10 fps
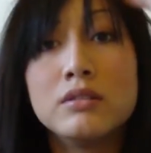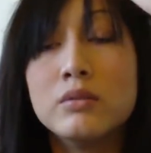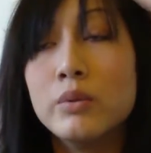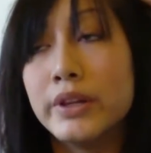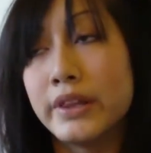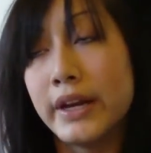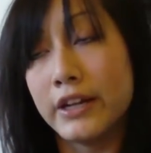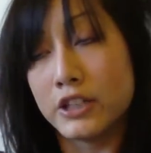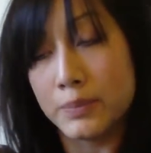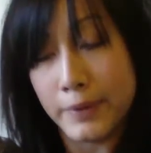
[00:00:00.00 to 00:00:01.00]
with the
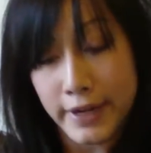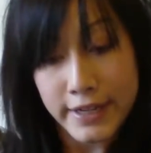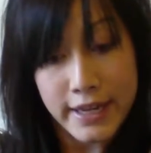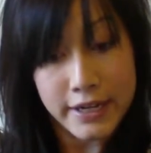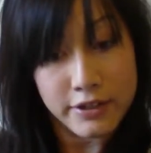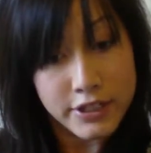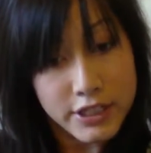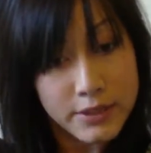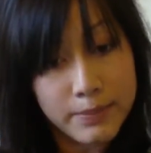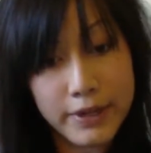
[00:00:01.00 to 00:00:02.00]
hairspray that you just
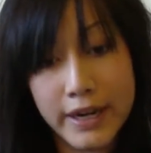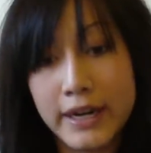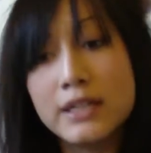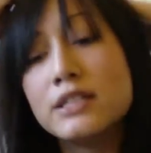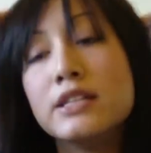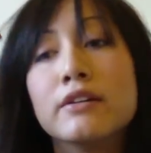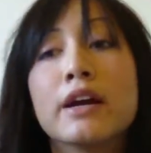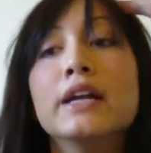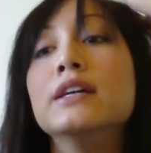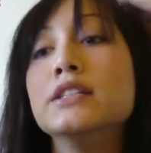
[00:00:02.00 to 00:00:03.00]
sprayed so it
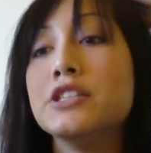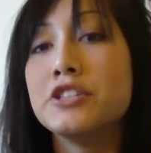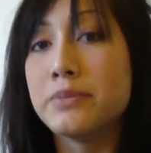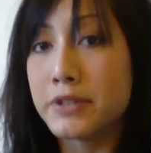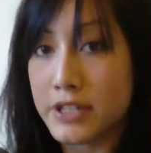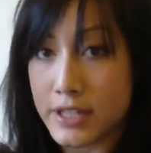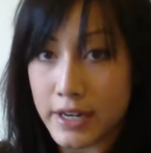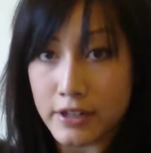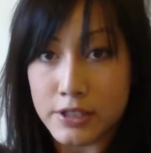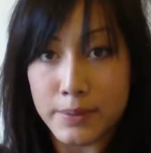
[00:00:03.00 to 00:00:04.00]
kind of distributes the
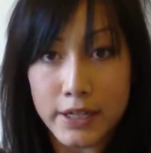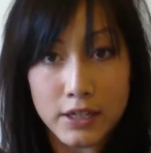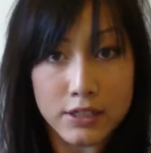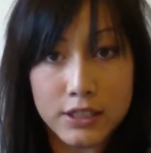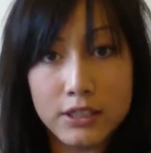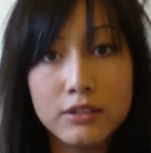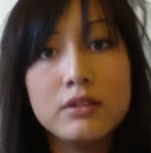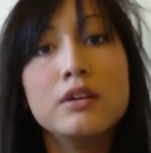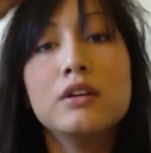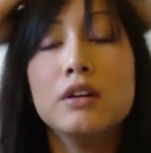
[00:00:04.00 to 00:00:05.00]
hairspray also
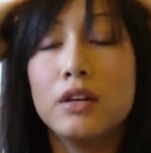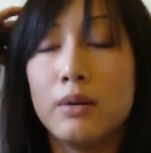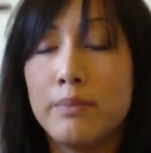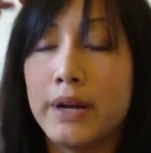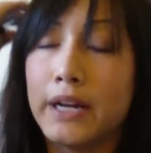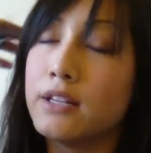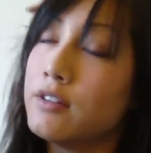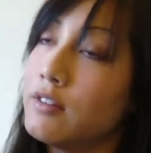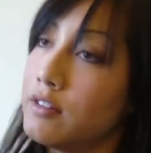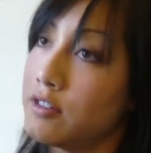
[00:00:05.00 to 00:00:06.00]
but yeah this
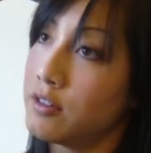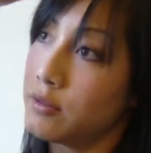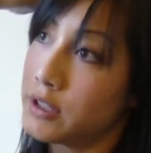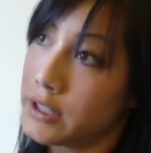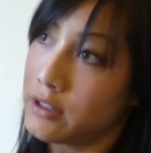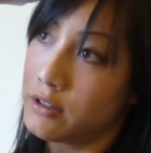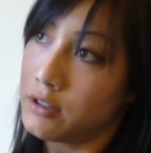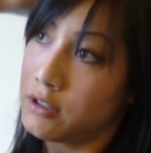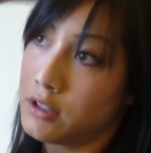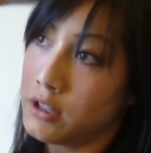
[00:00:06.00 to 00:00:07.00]
is just a really
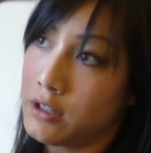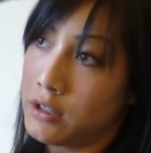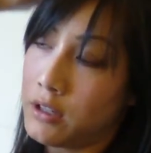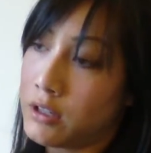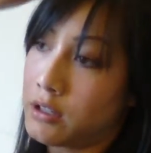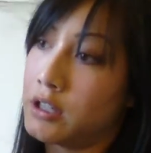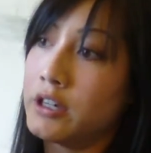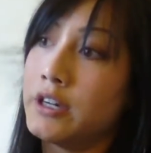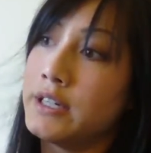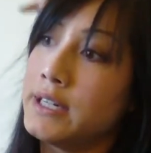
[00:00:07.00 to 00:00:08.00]

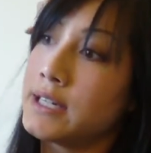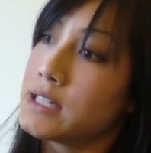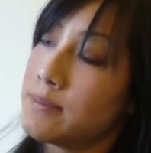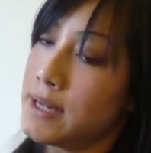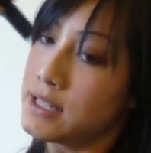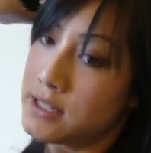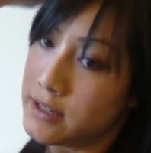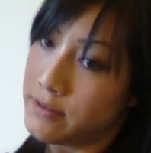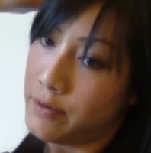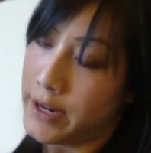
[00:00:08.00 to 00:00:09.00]
good
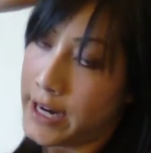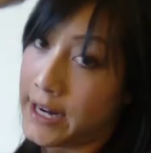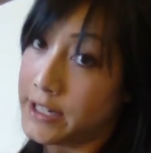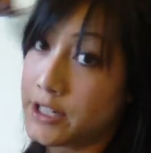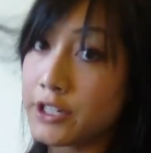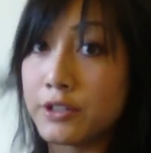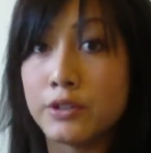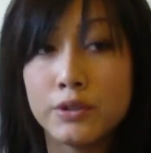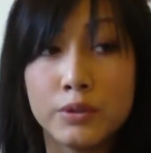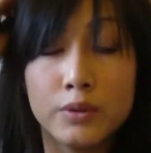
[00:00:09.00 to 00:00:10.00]
inexpensive way
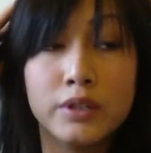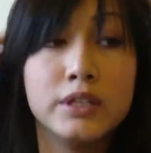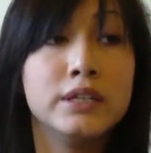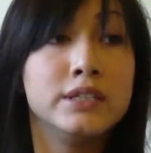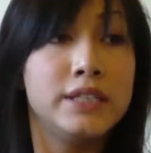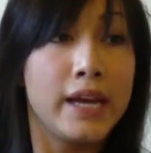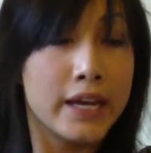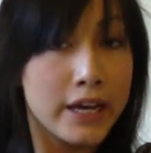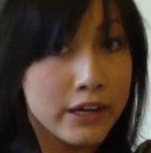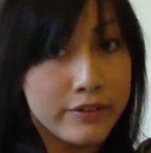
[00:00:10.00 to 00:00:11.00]
to take
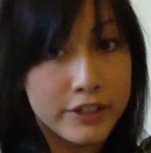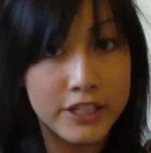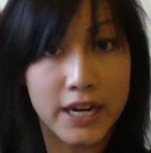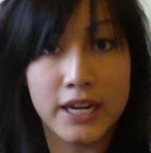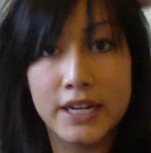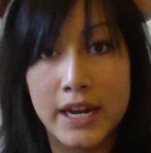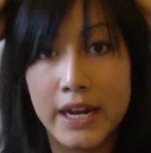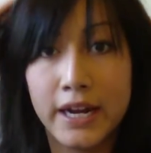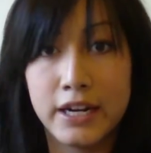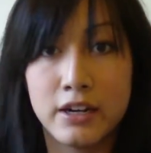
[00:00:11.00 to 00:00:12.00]
care of your second day
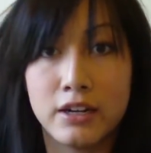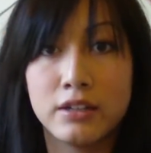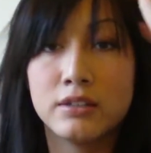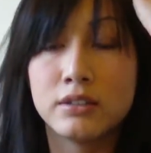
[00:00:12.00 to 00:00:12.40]
hair